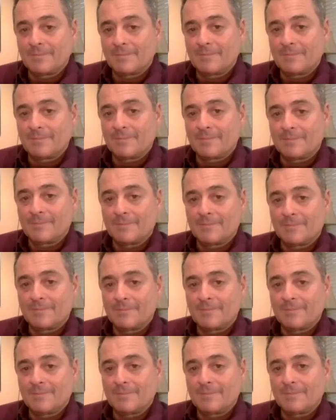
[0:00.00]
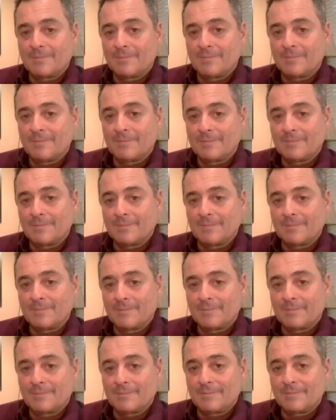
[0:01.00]

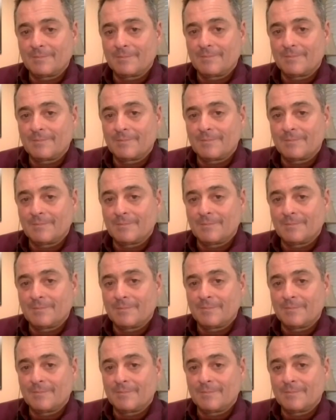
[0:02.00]
[no speech]